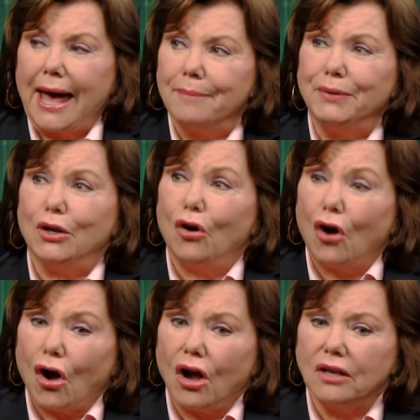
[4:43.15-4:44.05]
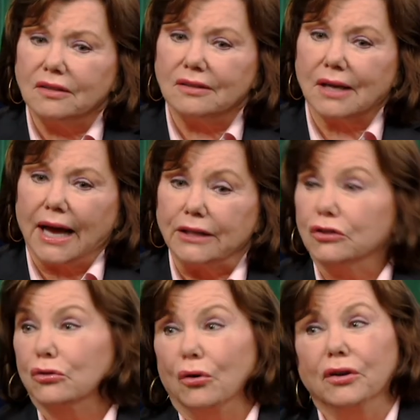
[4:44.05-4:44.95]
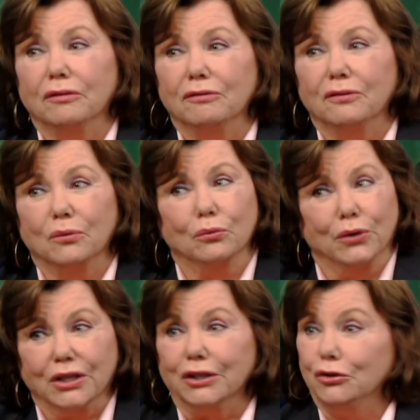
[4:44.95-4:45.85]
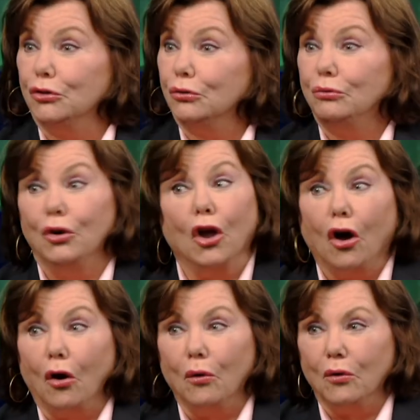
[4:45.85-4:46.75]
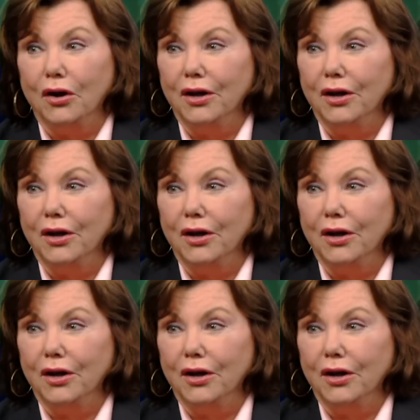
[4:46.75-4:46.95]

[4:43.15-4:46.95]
And because I sort of really do know